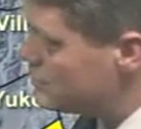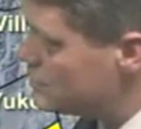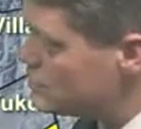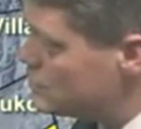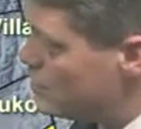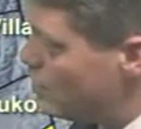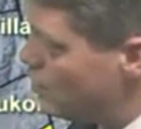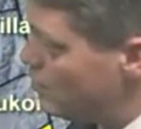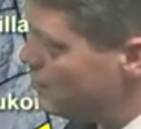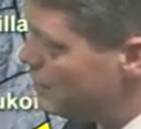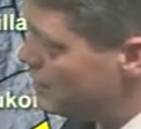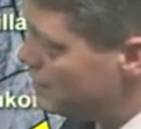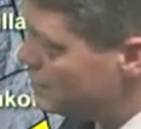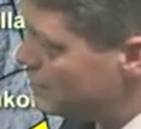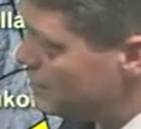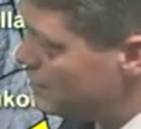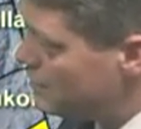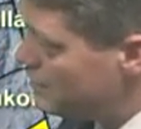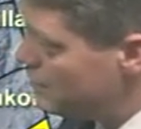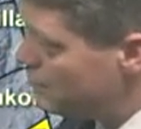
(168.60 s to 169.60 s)
snow, but
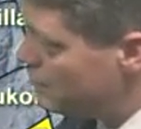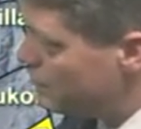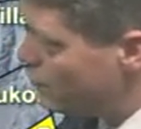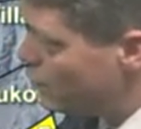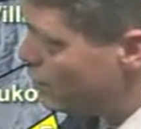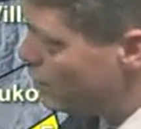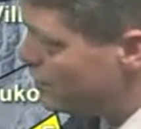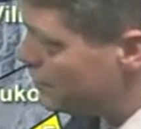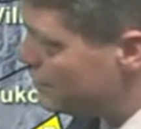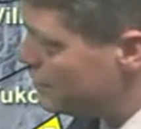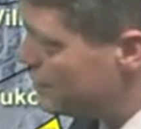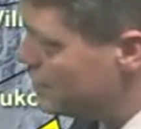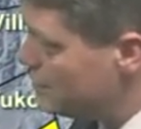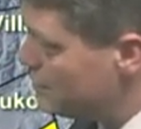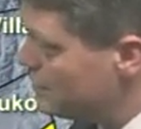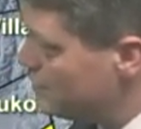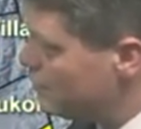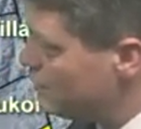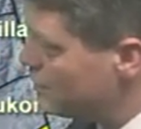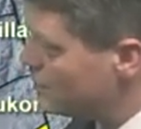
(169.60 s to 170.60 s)
for the
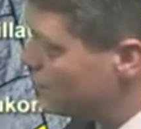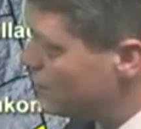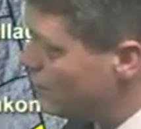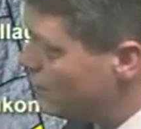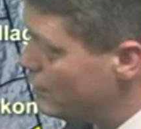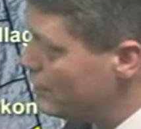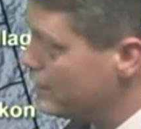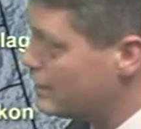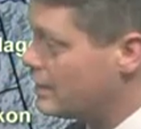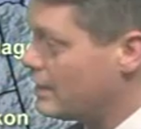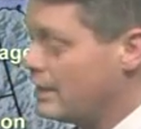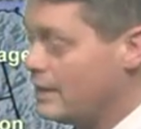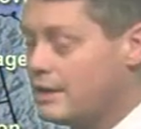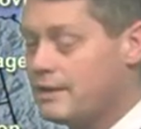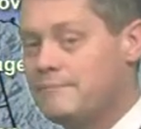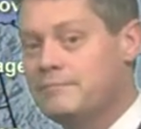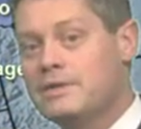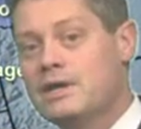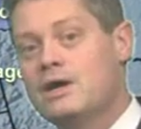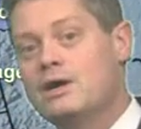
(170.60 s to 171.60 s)
lower Koyukuk,
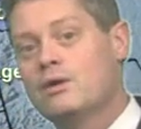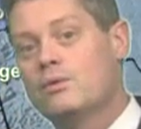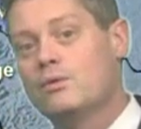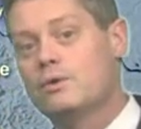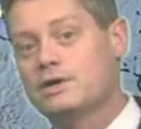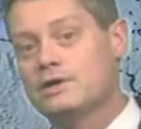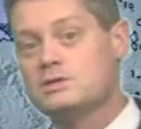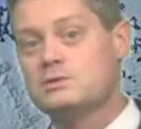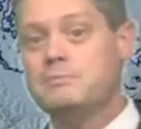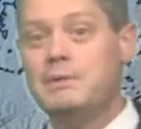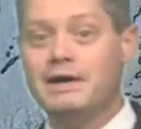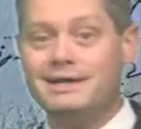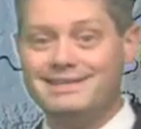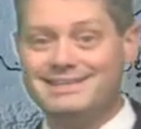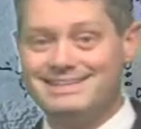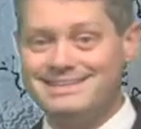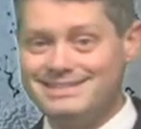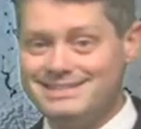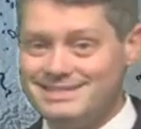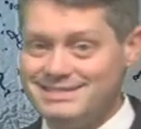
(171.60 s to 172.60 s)
we're
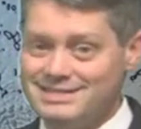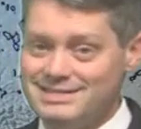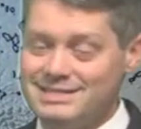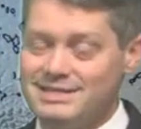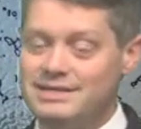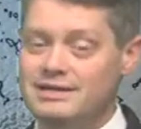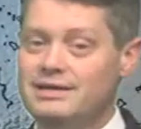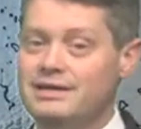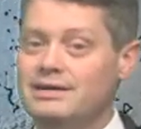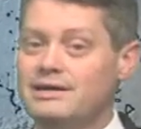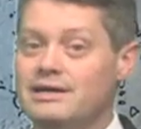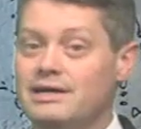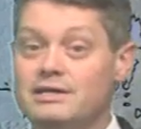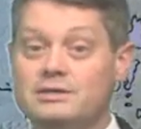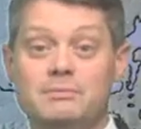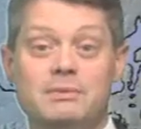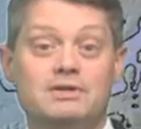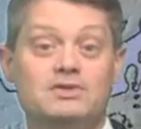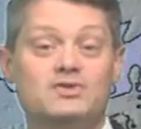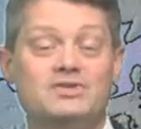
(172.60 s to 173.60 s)
expecting to see as
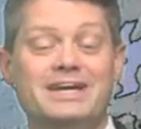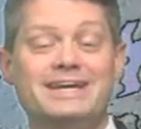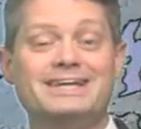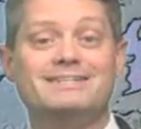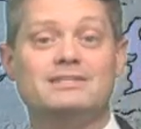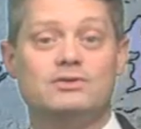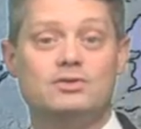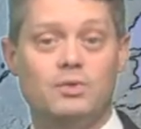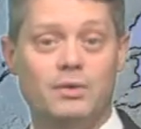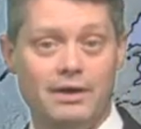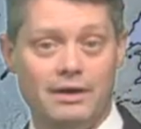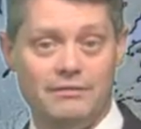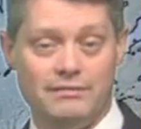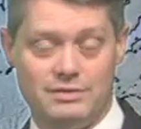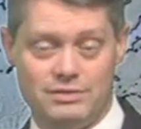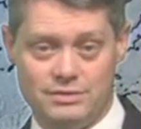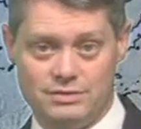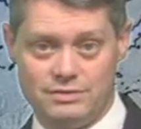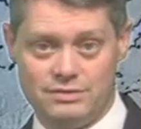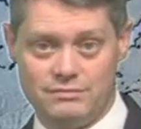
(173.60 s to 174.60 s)
much as 8 to 12
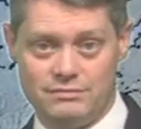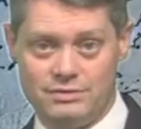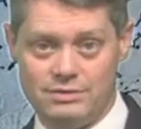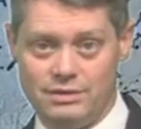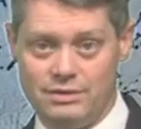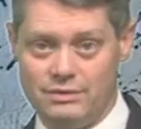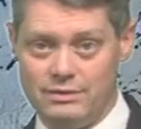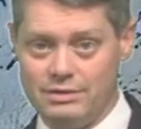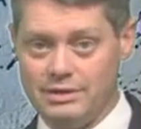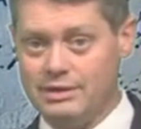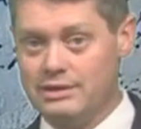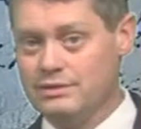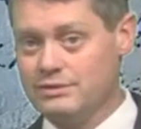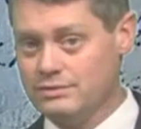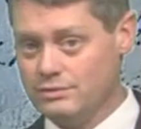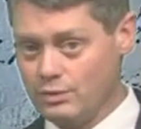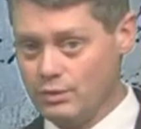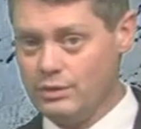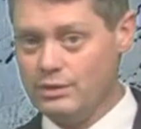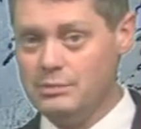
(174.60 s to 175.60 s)
inches of snow. Again, there's
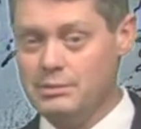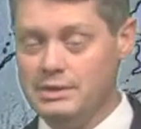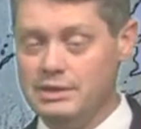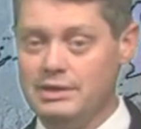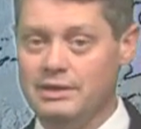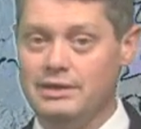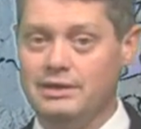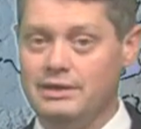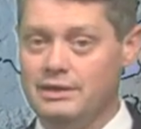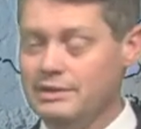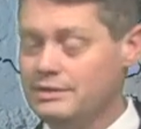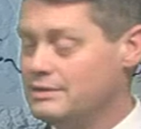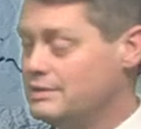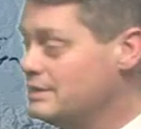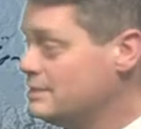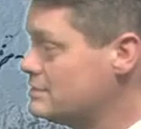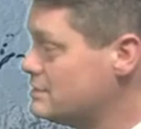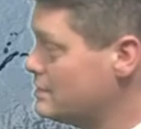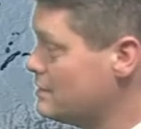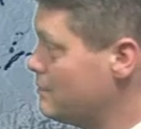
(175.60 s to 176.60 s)
going to be a
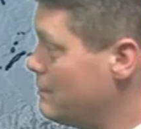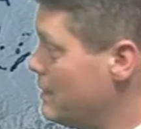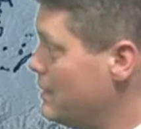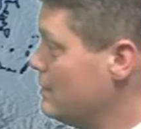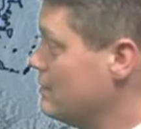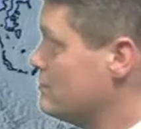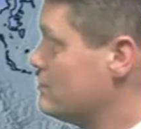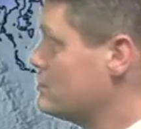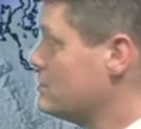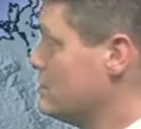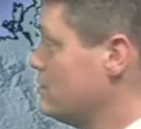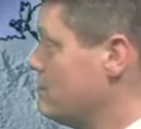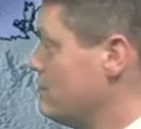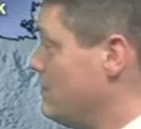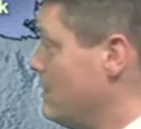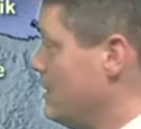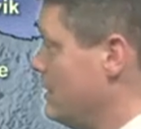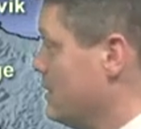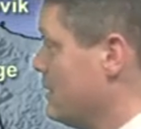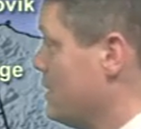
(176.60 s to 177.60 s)
decent amount of snow
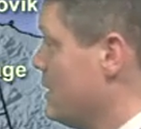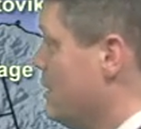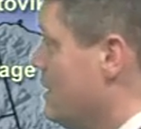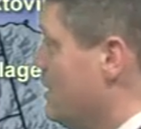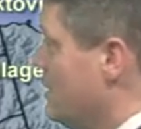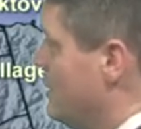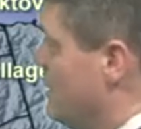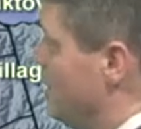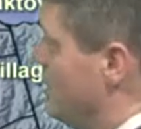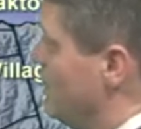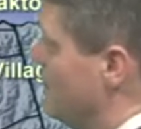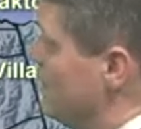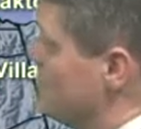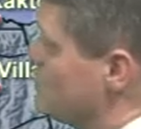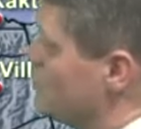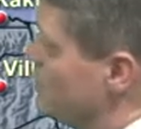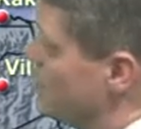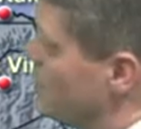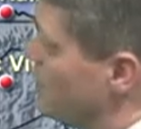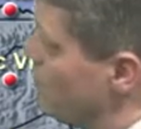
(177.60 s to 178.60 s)
falling as
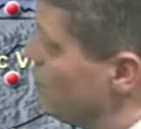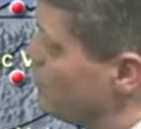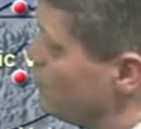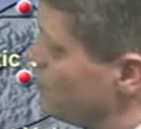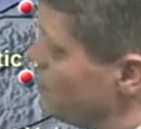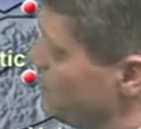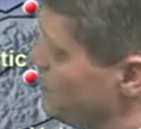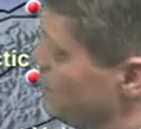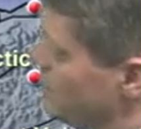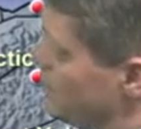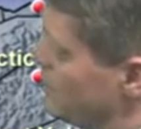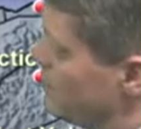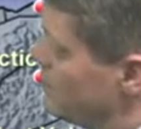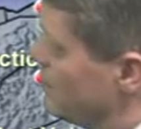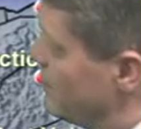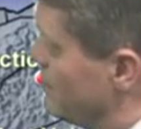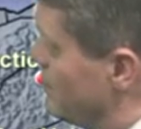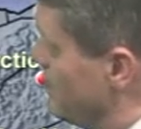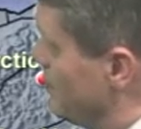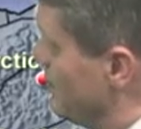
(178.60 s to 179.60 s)
we go through the period
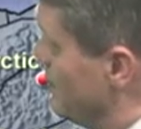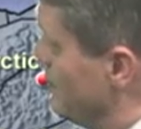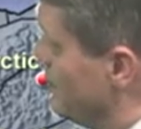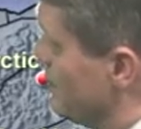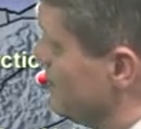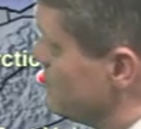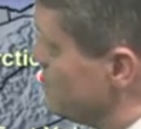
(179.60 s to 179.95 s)
there, and it's